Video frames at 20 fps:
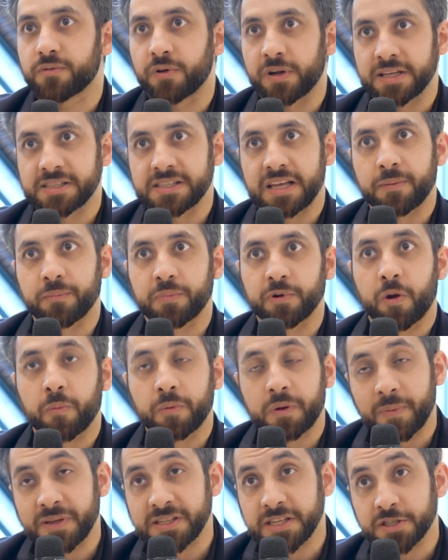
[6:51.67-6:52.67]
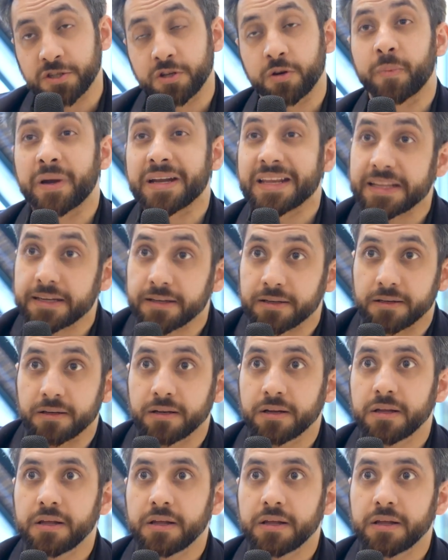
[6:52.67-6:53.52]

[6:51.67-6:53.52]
for example, optimization of material,